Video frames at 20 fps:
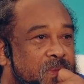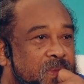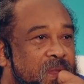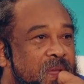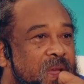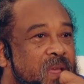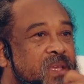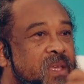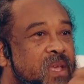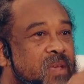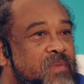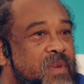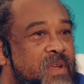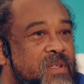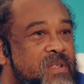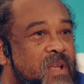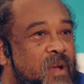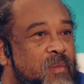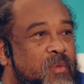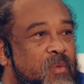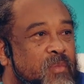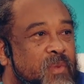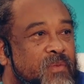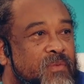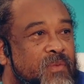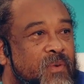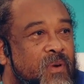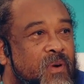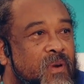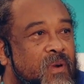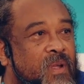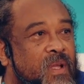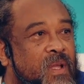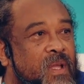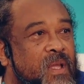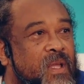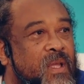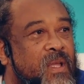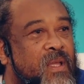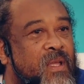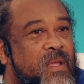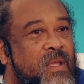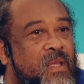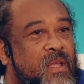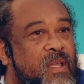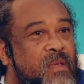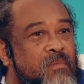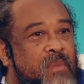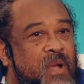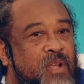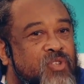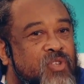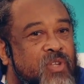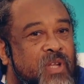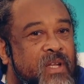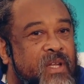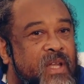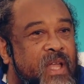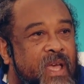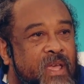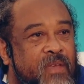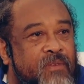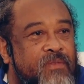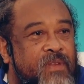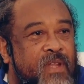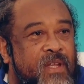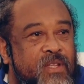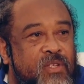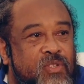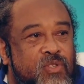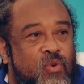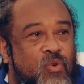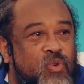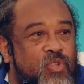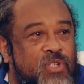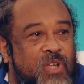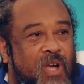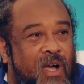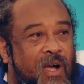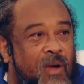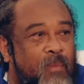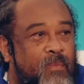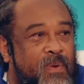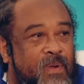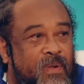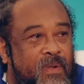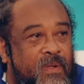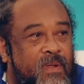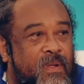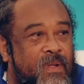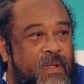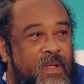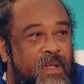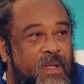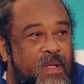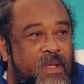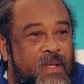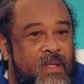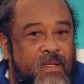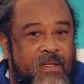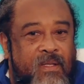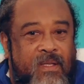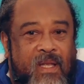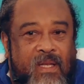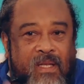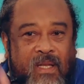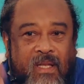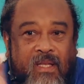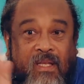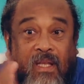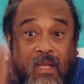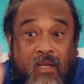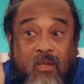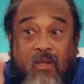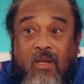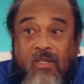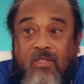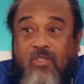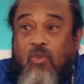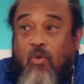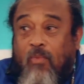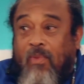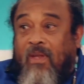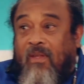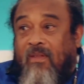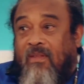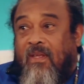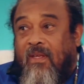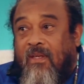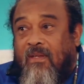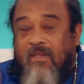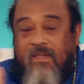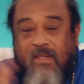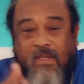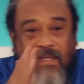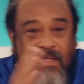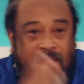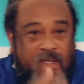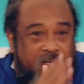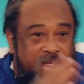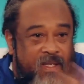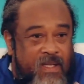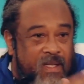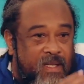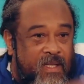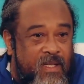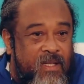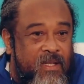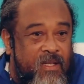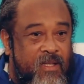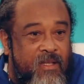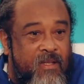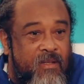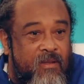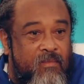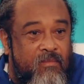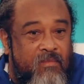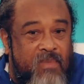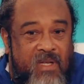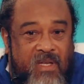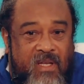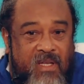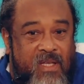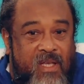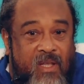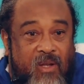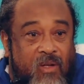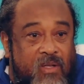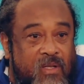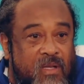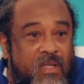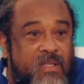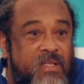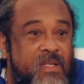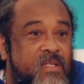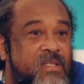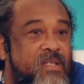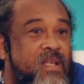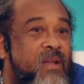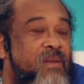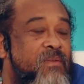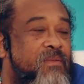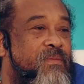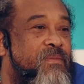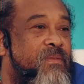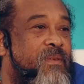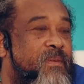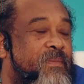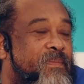I gave example before. Imagine a knife that is so sharp that it can cut so many things, but it cannot cut itself